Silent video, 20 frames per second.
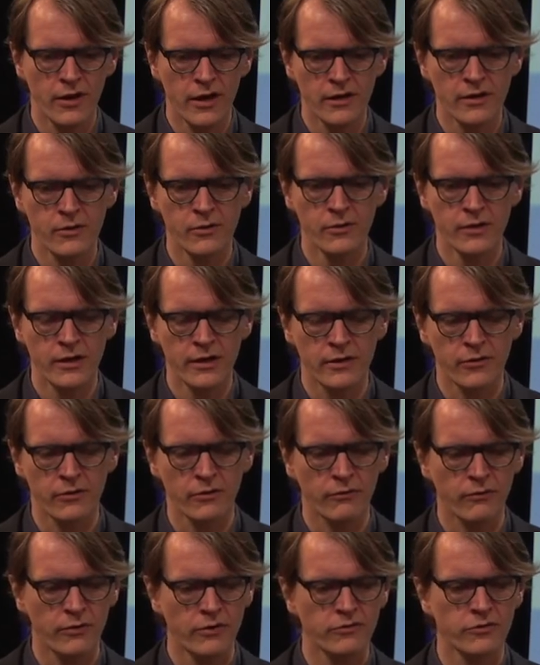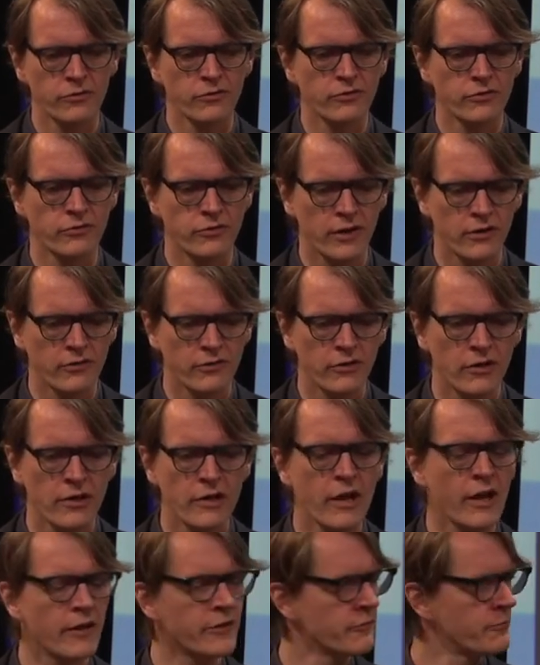in early career research, there's a
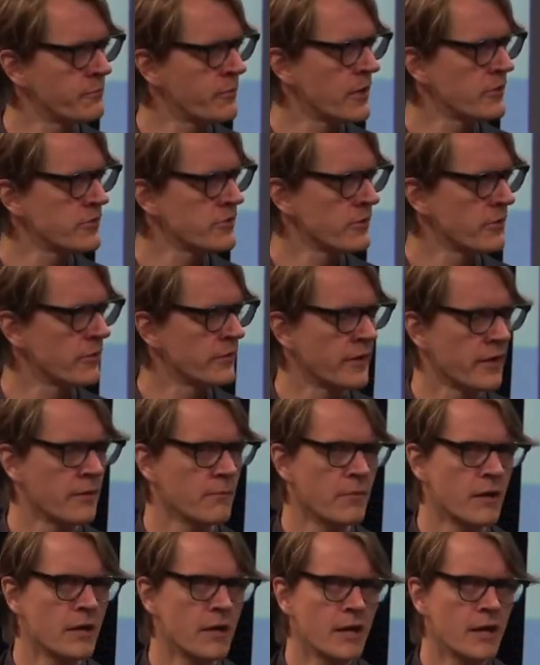lot of pressure on them.